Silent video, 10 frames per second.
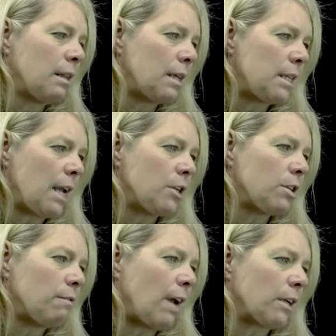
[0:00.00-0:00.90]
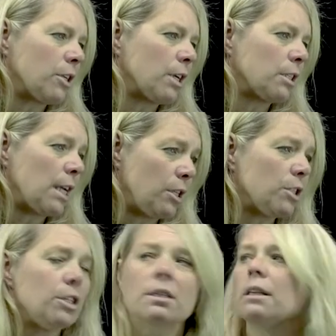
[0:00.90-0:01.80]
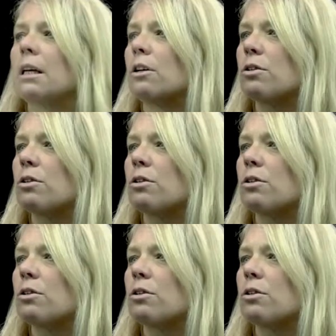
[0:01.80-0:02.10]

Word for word: the tangent vector changes just a little,